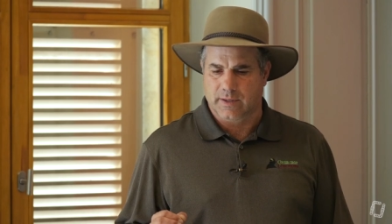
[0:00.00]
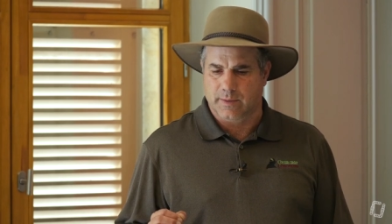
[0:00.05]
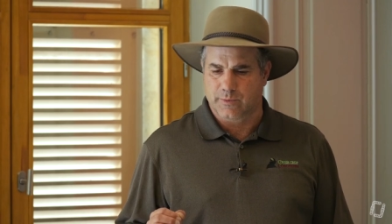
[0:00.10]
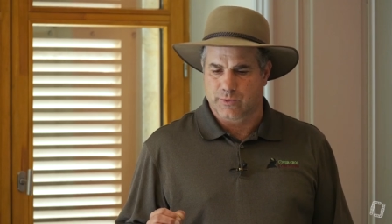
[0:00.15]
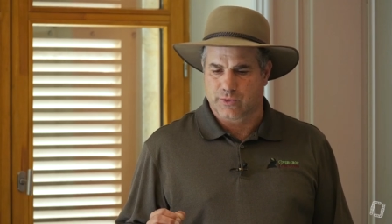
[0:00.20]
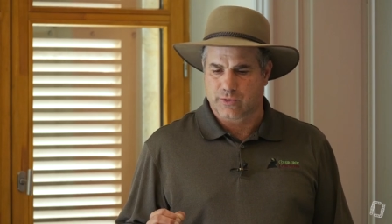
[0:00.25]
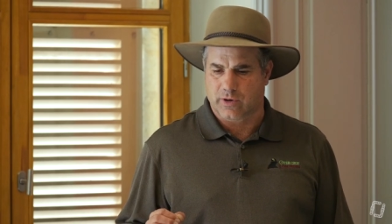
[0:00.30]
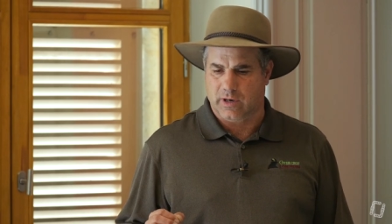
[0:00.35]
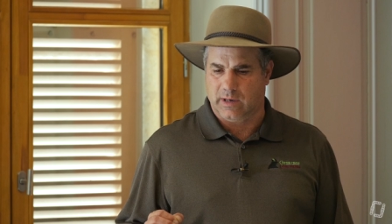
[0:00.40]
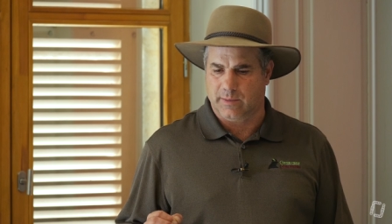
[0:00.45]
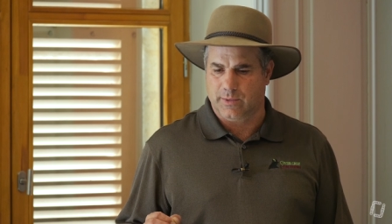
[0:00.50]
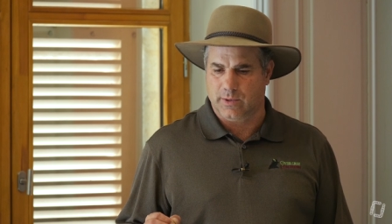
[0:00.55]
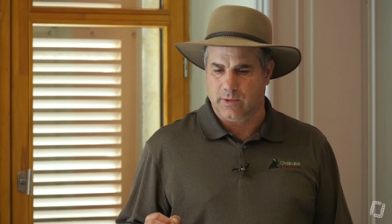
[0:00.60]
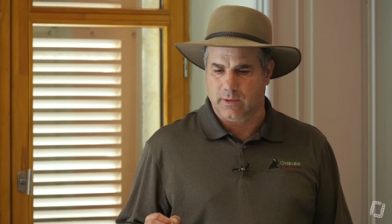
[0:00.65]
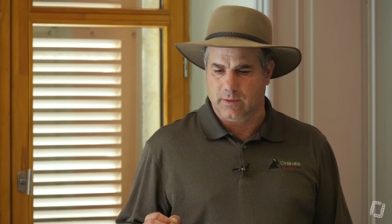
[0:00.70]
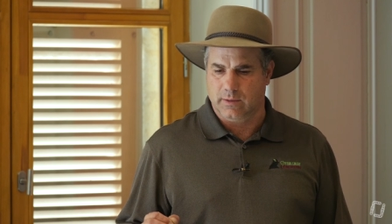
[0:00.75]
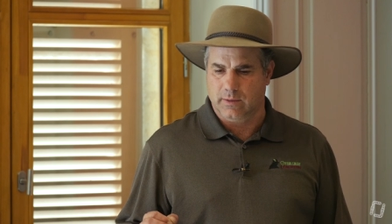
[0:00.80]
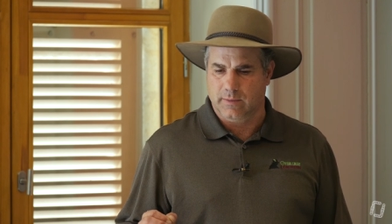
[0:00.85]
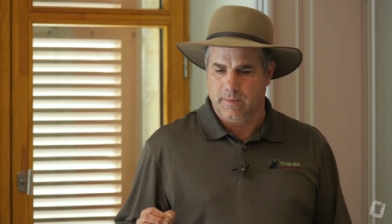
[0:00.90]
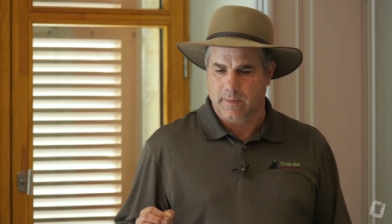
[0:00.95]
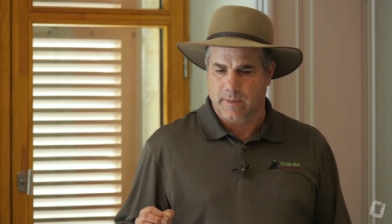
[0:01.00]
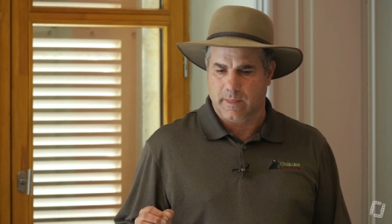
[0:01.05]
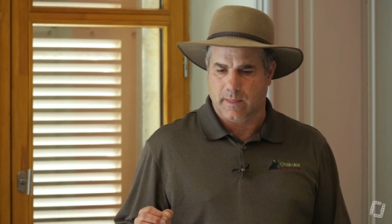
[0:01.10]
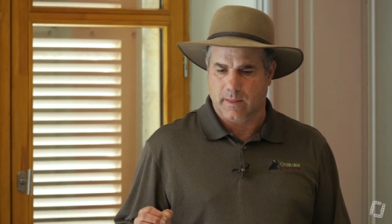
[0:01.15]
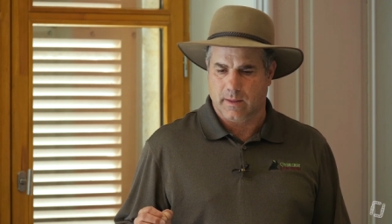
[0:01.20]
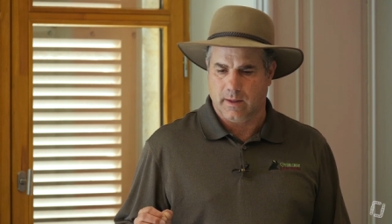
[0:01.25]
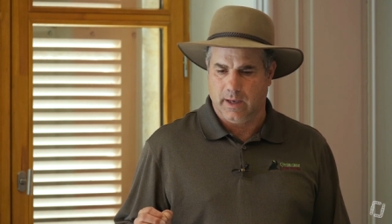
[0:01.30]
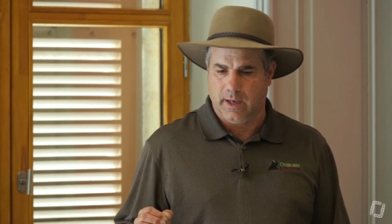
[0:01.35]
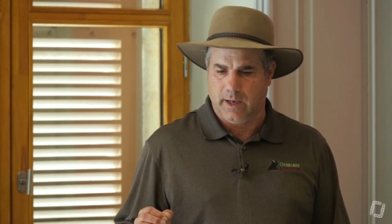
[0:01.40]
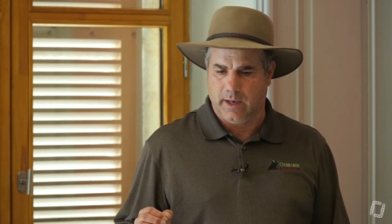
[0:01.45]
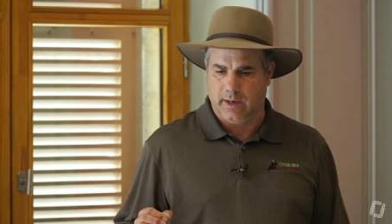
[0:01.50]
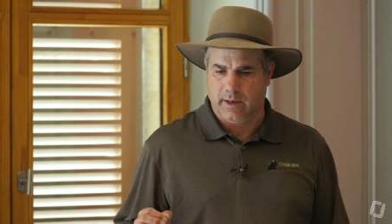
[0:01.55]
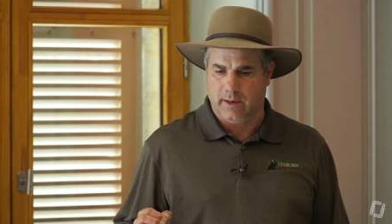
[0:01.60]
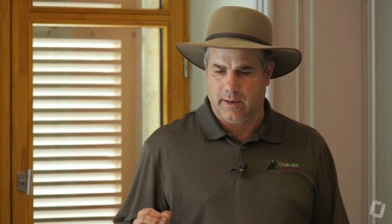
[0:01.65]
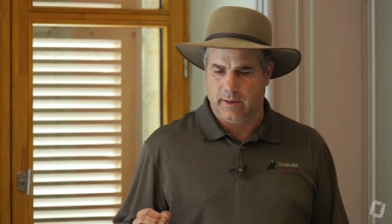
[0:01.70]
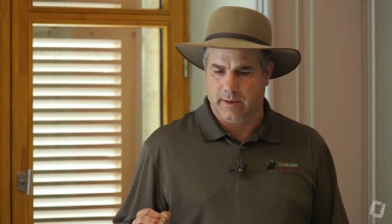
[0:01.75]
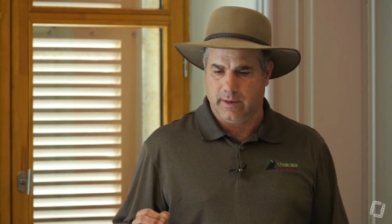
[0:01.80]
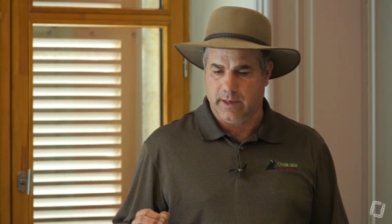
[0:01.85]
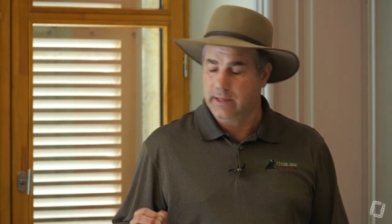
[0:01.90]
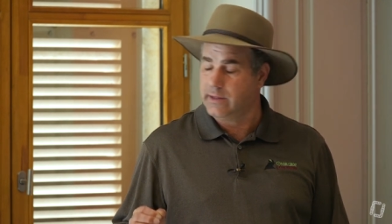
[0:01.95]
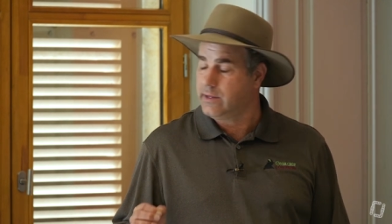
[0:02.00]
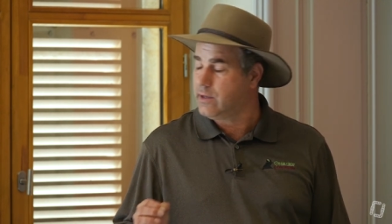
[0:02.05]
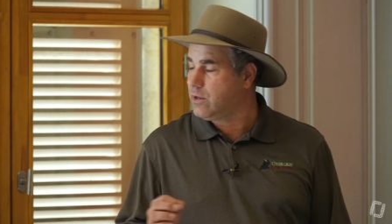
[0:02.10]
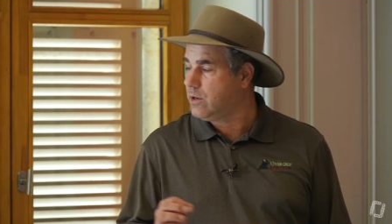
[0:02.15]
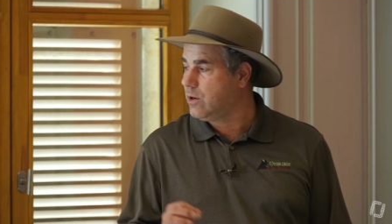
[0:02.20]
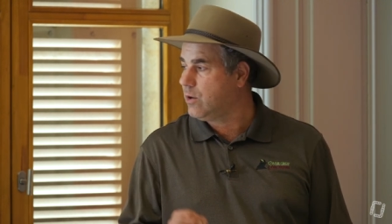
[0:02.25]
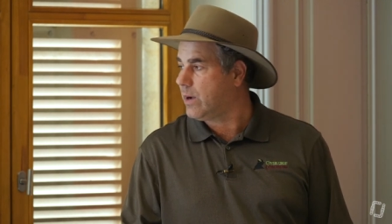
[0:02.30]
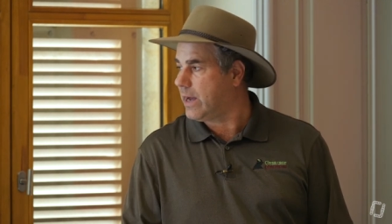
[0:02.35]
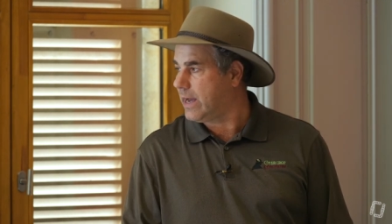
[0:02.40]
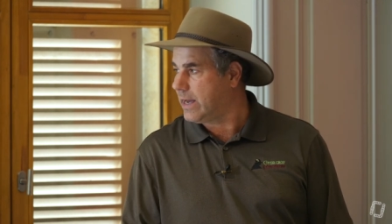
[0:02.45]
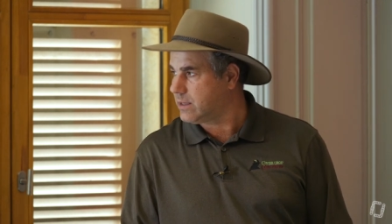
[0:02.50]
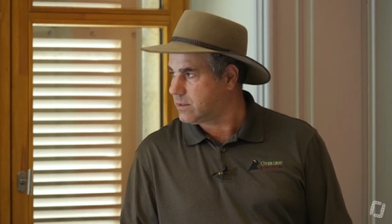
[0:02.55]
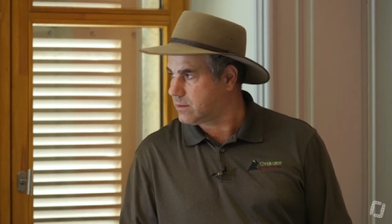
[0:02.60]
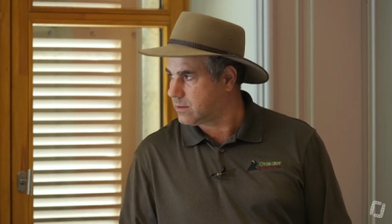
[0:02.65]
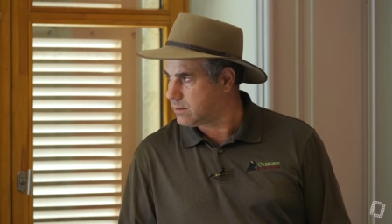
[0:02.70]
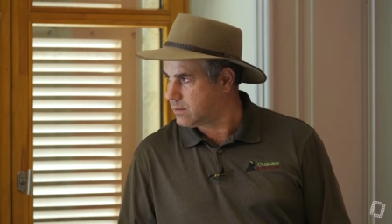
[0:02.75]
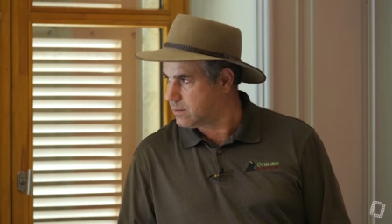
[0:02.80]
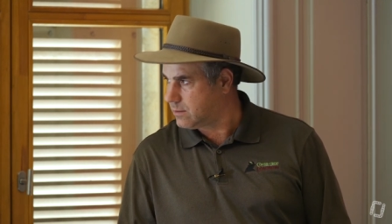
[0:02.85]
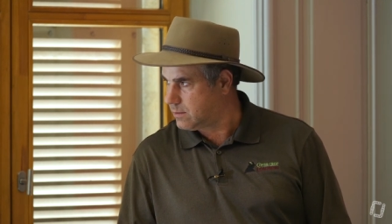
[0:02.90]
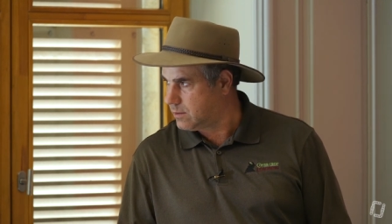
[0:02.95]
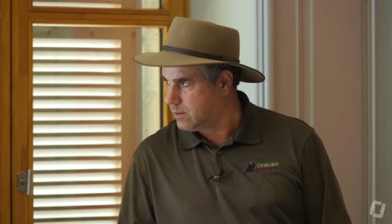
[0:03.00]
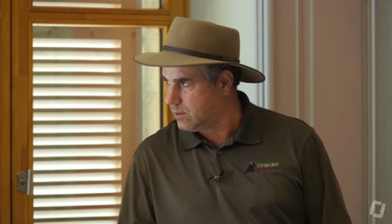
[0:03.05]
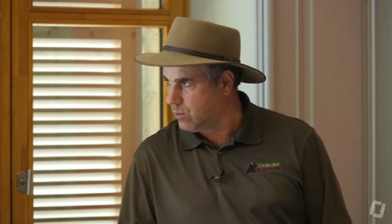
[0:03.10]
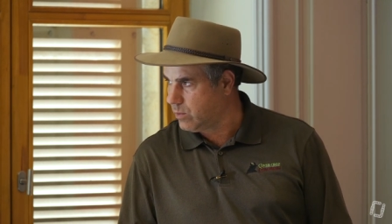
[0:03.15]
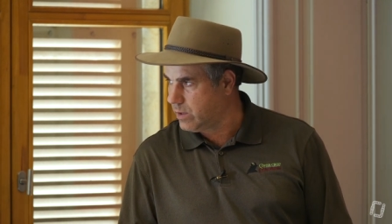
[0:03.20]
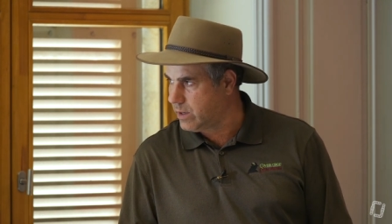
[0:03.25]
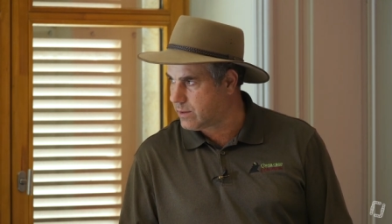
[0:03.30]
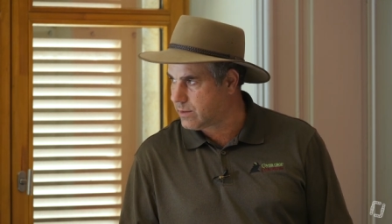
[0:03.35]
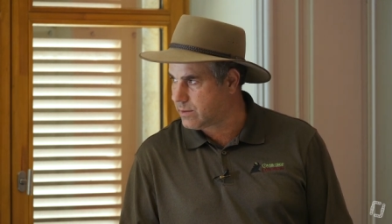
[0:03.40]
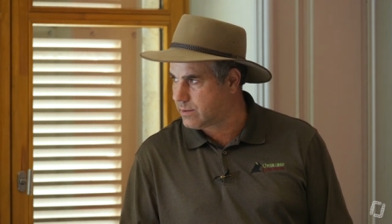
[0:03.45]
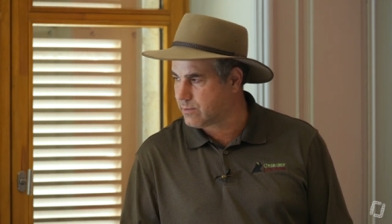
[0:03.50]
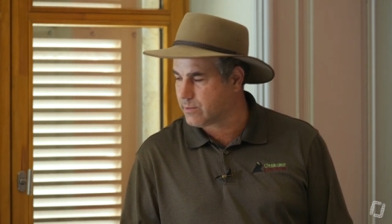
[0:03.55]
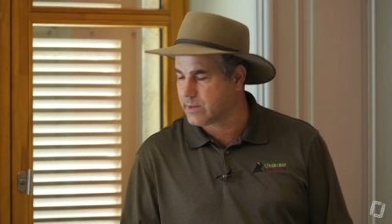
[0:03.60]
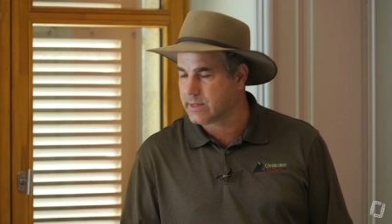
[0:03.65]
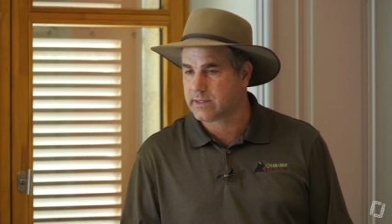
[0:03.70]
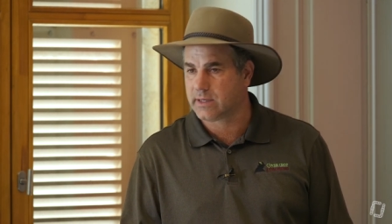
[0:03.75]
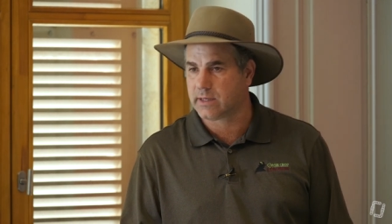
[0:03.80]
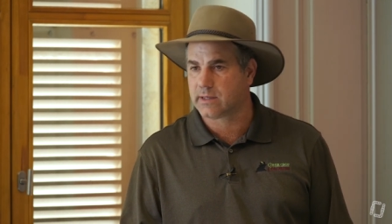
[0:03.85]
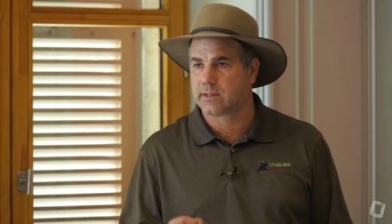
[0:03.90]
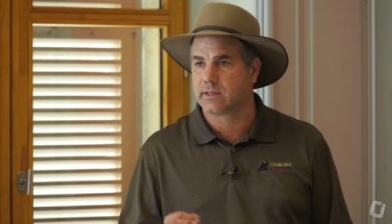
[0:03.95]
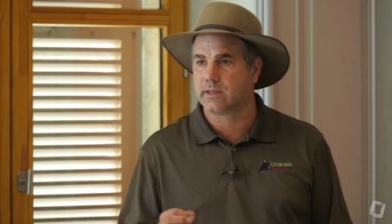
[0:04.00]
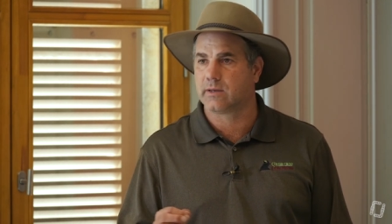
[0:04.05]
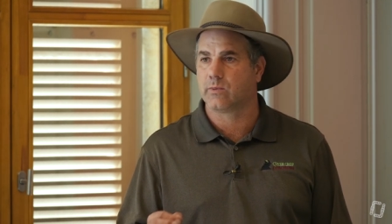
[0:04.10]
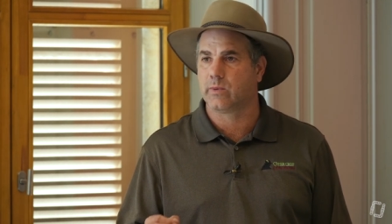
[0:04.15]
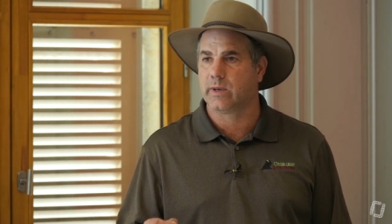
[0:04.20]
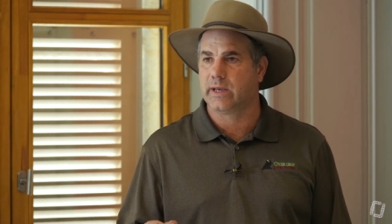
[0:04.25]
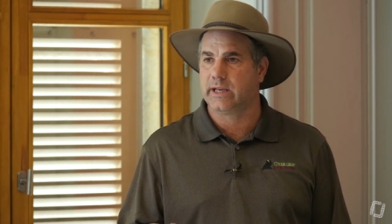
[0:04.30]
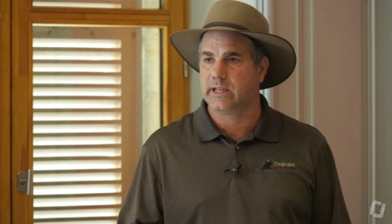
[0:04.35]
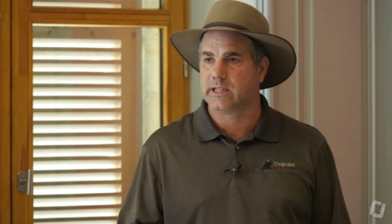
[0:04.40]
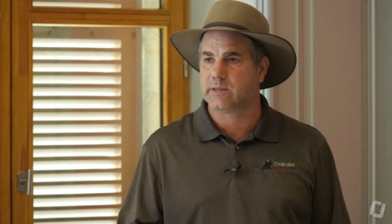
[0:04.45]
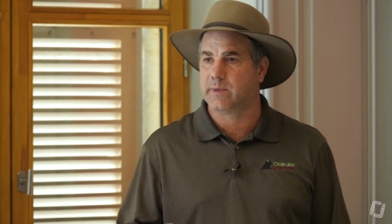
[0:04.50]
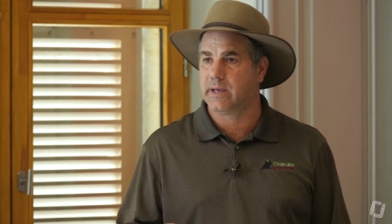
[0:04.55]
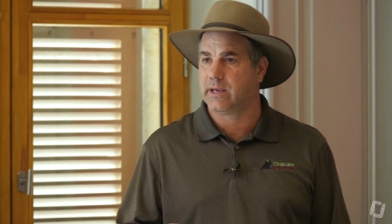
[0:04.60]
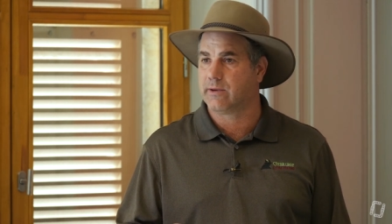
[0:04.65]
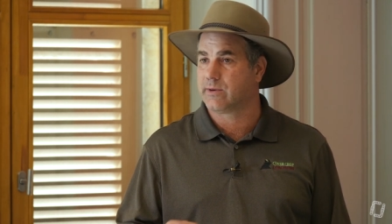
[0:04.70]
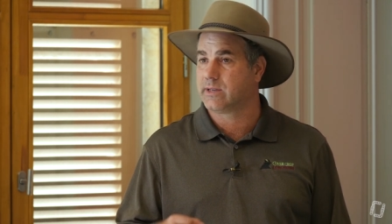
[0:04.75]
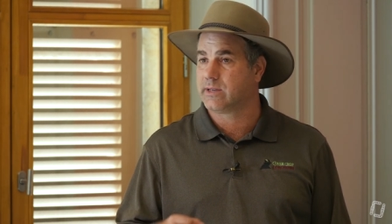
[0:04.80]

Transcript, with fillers: some trouble uh, in the U S with resistant weeds being